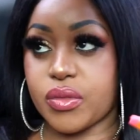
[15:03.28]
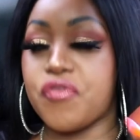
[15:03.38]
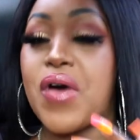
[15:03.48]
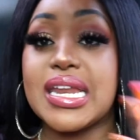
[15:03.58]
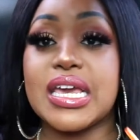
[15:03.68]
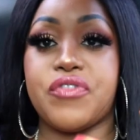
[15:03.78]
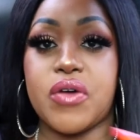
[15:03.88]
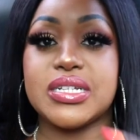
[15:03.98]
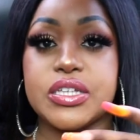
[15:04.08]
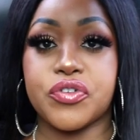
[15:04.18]
finding it
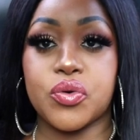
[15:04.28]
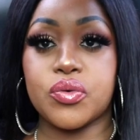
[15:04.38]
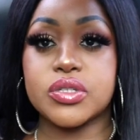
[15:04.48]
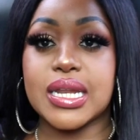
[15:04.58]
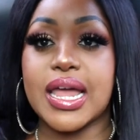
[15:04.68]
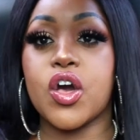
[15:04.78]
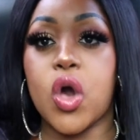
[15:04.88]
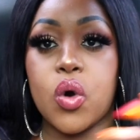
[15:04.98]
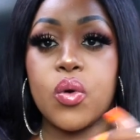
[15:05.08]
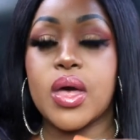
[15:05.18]
very difficult to let
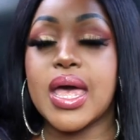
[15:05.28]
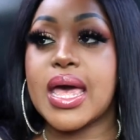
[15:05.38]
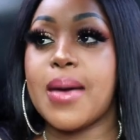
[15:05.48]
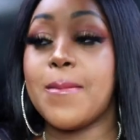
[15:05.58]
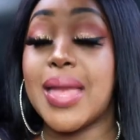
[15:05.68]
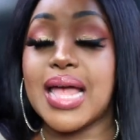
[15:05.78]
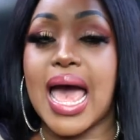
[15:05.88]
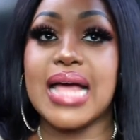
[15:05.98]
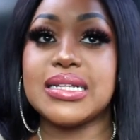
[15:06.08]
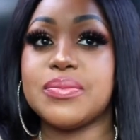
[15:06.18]
go
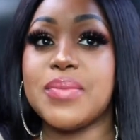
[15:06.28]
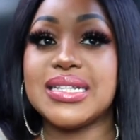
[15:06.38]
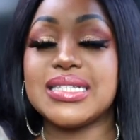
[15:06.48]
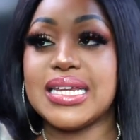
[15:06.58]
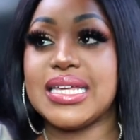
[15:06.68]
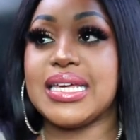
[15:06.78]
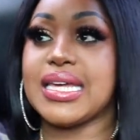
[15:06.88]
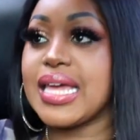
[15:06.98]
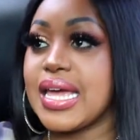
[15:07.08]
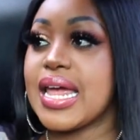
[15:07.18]
and
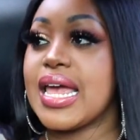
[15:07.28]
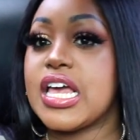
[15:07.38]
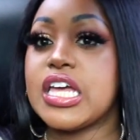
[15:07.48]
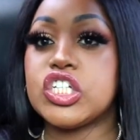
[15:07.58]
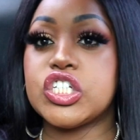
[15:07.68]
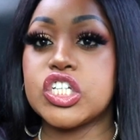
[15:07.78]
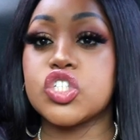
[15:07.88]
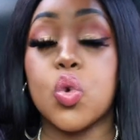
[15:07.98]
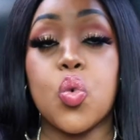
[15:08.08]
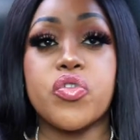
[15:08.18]
mentally she's
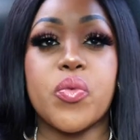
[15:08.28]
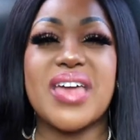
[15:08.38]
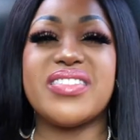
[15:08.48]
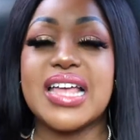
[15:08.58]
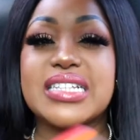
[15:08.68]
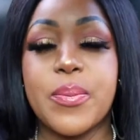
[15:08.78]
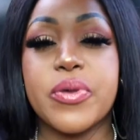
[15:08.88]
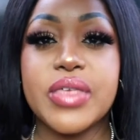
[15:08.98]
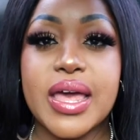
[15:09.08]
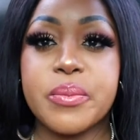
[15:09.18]
not all the way there type
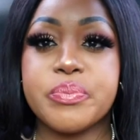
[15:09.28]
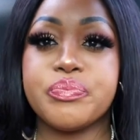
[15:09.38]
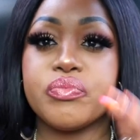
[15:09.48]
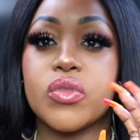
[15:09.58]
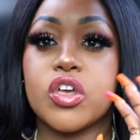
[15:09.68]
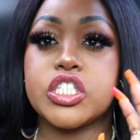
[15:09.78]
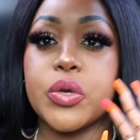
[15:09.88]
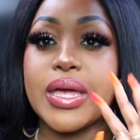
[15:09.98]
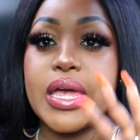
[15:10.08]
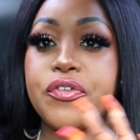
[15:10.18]
of thing.
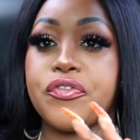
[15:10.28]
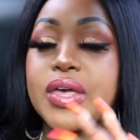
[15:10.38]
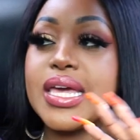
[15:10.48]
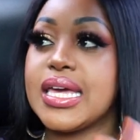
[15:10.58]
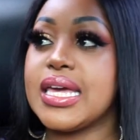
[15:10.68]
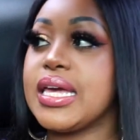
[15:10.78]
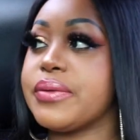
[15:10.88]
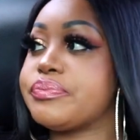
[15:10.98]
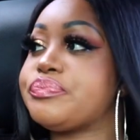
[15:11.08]
So if he